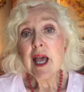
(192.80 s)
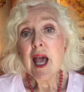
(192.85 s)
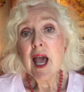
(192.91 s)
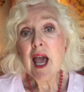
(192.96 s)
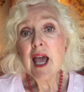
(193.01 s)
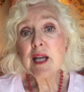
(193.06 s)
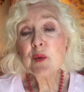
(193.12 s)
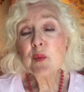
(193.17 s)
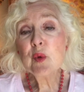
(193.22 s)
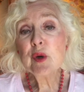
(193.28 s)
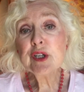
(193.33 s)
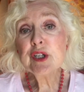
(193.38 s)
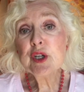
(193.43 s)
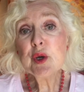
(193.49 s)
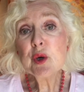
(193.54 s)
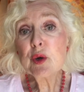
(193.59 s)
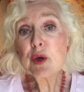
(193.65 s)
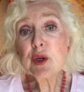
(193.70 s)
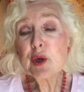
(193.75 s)
And when
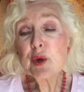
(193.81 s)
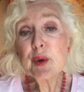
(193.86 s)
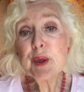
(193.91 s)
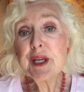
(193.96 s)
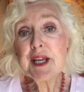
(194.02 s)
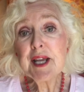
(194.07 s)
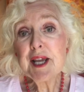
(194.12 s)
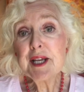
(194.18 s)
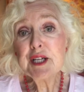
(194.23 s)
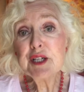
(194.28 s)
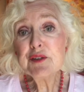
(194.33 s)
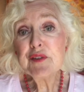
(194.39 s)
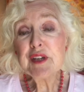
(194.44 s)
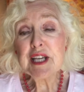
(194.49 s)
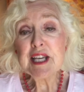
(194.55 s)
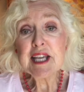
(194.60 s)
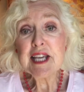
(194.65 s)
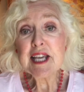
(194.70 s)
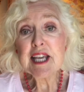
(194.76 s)
you're creative,
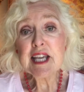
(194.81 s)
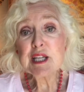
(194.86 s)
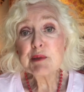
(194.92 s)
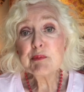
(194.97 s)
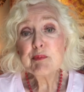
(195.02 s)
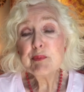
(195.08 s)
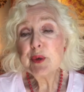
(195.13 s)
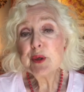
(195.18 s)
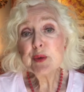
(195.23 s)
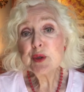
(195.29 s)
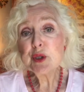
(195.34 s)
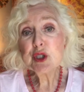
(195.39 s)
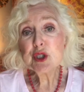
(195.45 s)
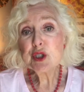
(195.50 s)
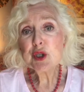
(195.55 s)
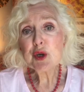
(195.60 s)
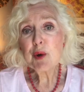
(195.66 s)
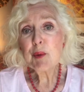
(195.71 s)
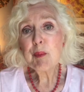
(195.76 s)
it
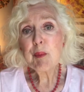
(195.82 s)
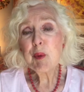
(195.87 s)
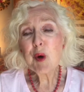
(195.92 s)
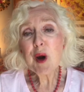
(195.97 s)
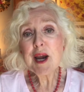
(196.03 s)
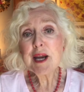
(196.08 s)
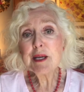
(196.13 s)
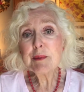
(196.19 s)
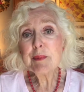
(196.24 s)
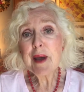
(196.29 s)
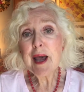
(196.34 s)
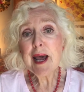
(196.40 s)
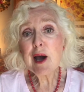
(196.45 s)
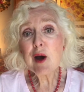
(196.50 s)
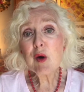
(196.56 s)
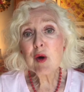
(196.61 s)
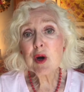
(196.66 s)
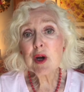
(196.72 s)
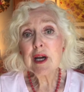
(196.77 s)
boosts your brain
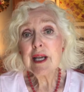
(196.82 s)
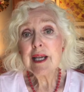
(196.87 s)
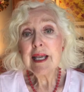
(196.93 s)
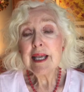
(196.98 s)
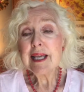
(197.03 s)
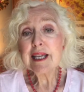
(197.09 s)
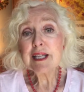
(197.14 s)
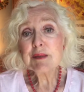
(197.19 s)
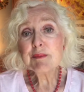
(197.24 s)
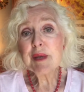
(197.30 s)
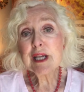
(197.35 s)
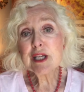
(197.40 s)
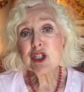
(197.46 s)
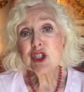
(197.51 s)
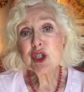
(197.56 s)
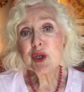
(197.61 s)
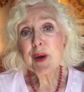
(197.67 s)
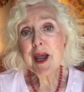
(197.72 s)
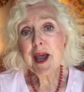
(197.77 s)
power, it
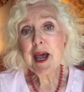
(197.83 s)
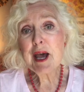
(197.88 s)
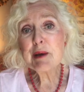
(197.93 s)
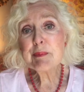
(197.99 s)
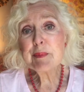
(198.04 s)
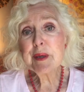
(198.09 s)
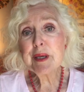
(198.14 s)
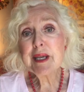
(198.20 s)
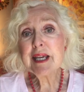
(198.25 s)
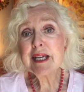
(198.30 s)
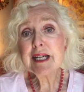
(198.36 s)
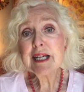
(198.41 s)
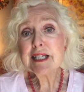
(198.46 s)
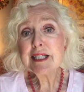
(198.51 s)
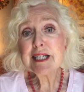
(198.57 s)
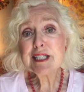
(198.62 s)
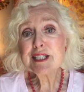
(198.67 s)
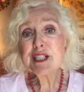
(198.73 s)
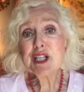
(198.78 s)
makes you happy, and
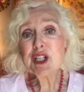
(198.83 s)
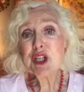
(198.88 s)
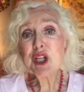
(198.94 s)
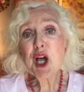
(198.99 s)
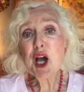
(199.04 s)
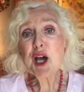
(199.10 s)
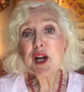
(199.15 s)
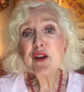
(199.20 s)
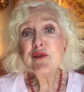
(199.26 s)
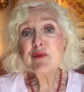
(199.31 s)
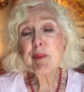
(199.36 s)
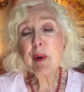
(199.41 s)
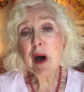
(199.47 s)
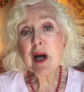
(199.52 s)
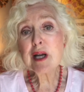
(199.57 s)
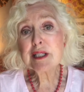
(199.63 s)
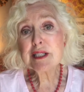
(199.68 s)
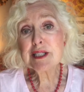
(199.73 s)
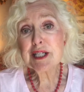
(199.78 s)
it does a lot of
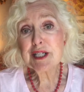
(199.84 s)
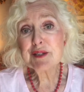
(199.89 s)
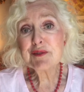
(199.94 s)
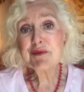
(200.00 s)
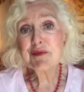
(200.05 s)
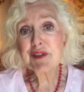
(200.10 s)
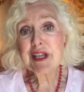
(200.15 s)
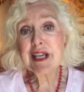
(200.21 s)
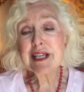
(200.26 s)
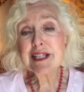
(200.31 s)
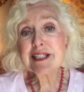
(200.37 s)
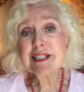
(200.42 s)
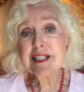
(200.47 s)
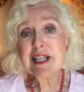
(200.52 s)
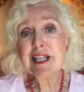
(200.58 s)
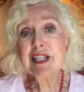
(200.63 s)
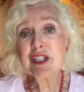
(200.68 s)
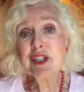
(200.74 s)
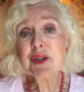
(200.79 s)
positive
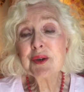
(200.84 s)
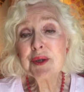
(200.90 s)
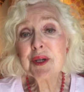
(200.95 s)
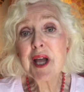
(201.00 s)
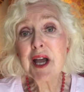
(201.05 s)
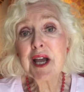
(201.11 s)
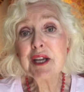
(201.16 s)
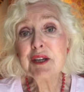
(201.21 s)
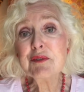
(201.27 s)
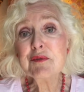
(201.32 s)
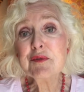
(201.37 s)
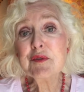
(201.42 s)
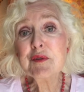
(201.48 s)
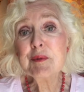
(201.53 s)
things in your life.